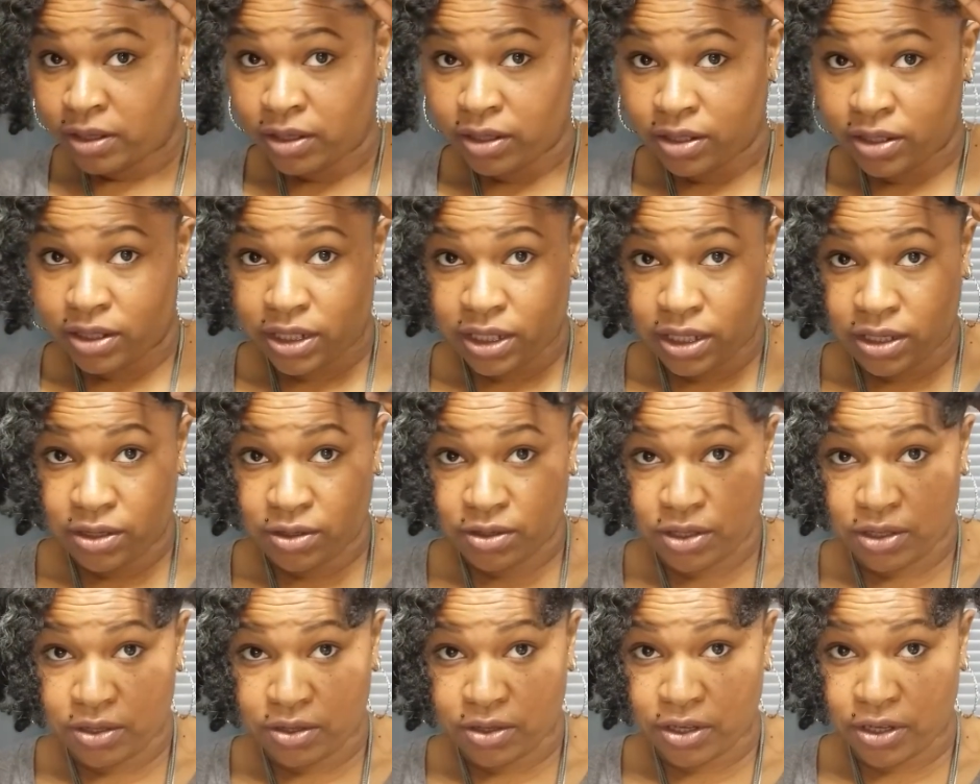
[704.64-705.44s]
See those
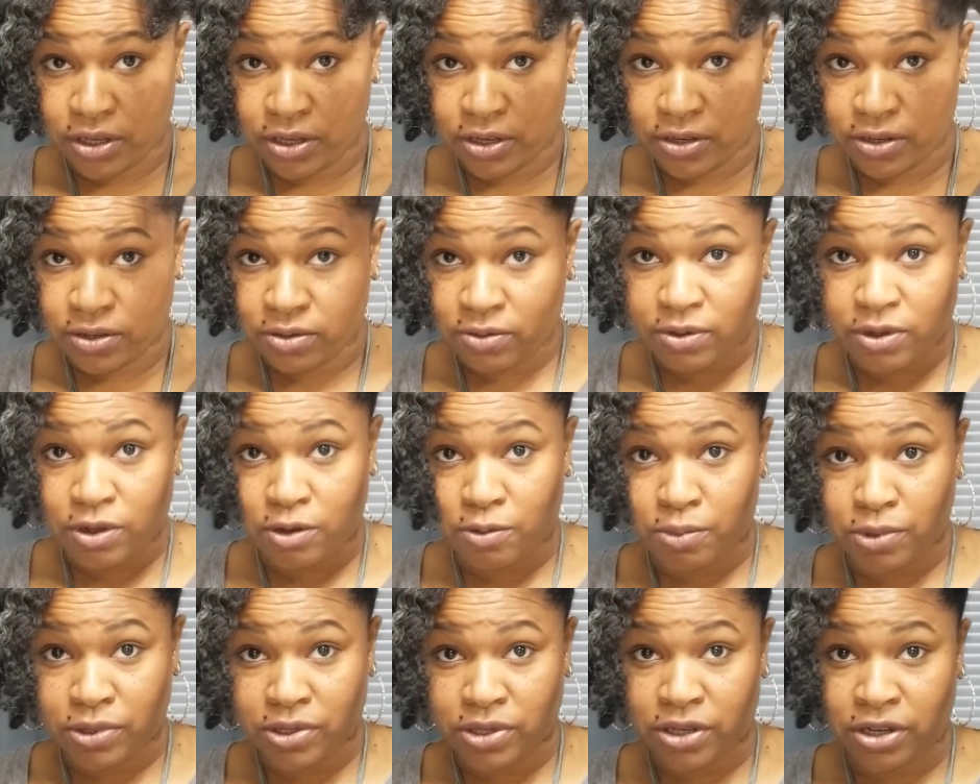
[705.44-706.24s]
little curls? We're going
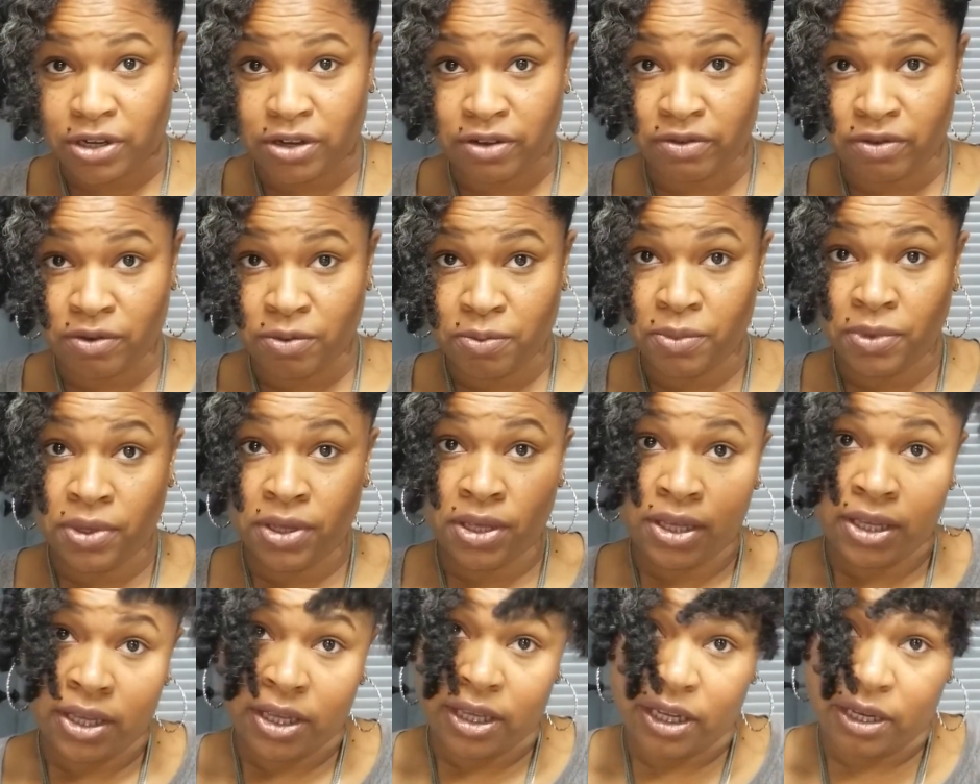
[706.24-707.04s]
to preserve them.
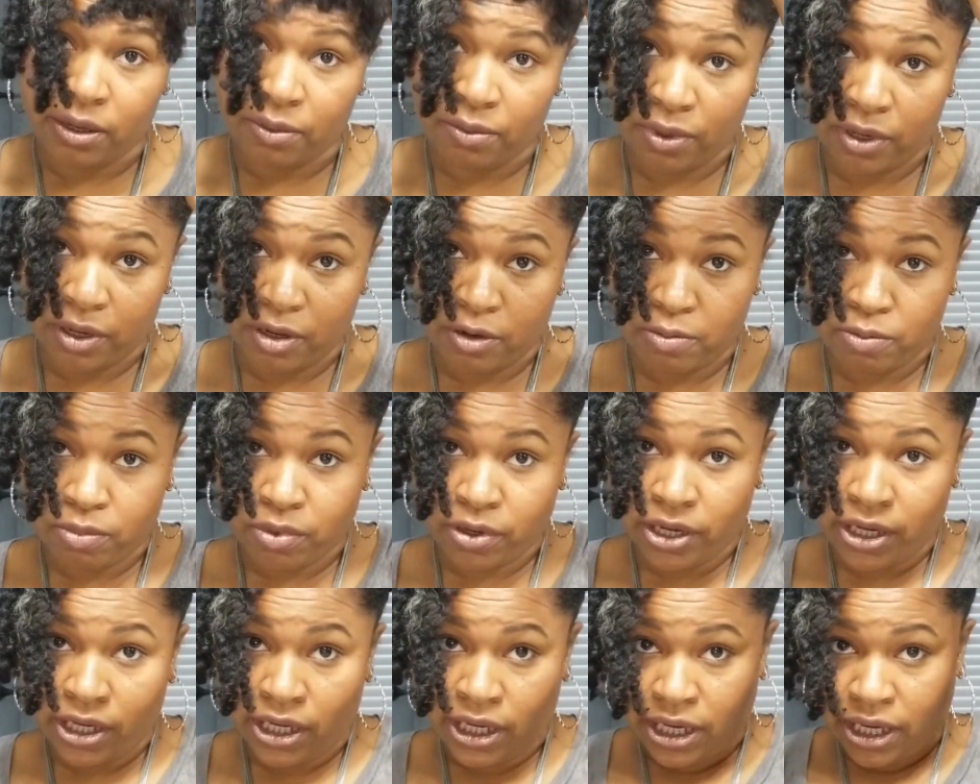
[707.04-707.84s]
And then we're going to
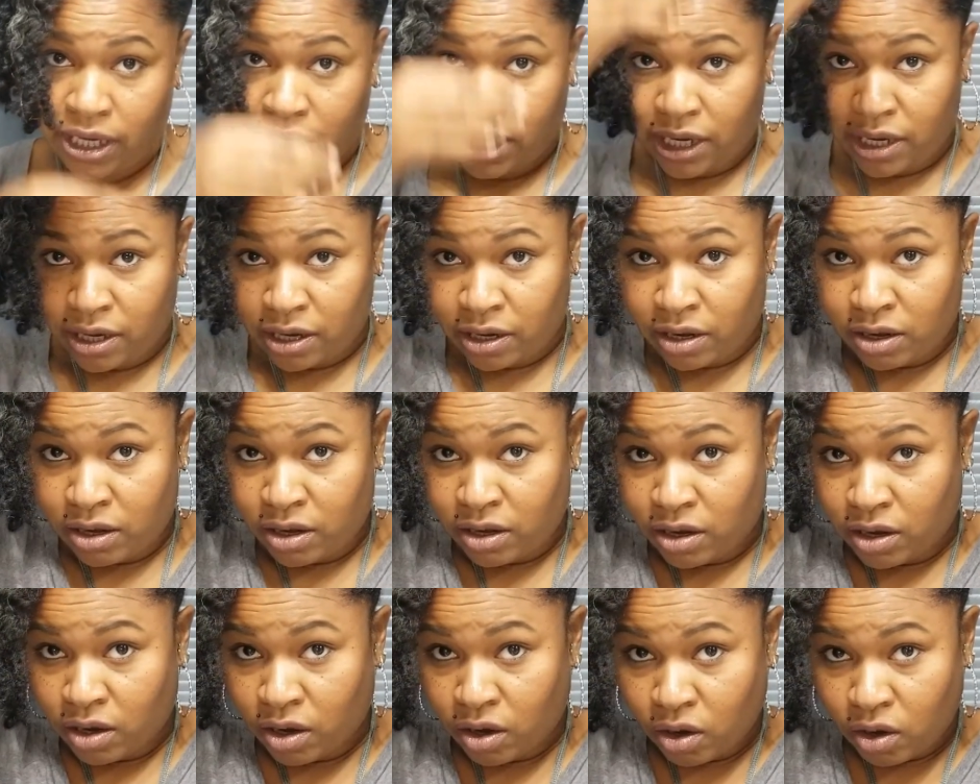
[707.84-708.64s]
bring that hair
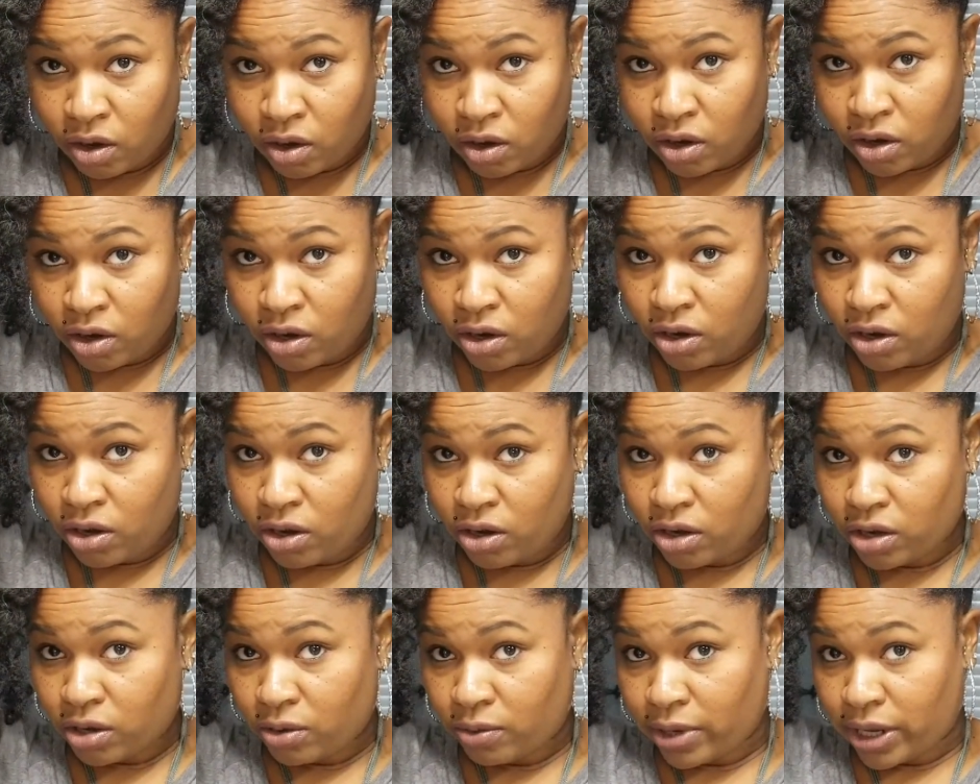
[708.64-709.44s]

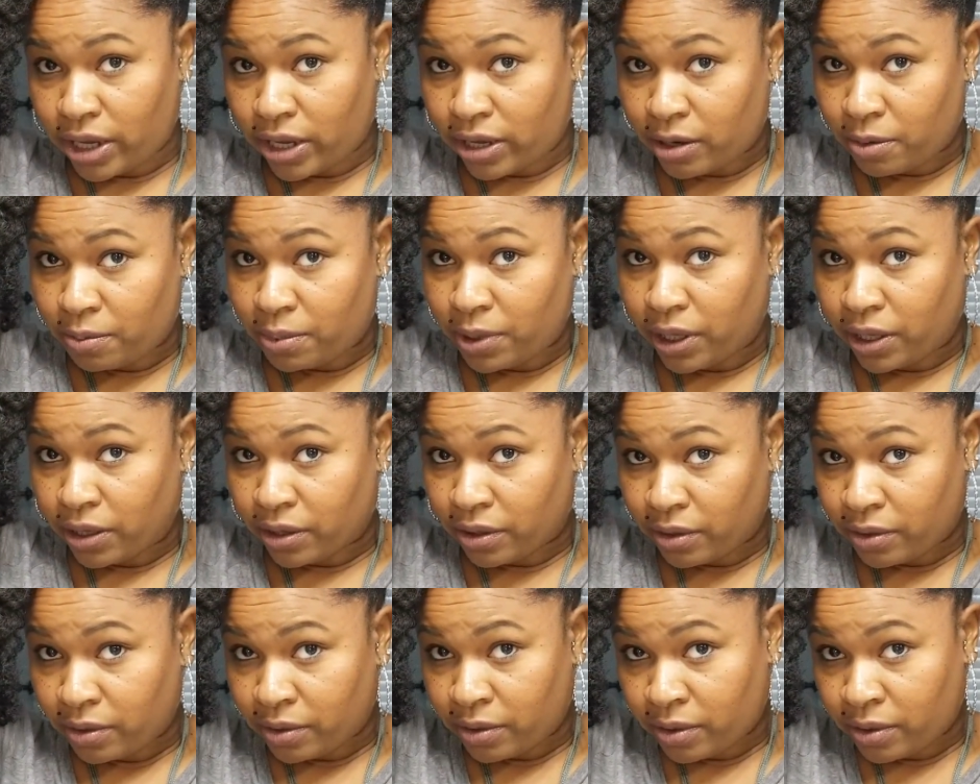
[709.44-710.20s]
all the way up here.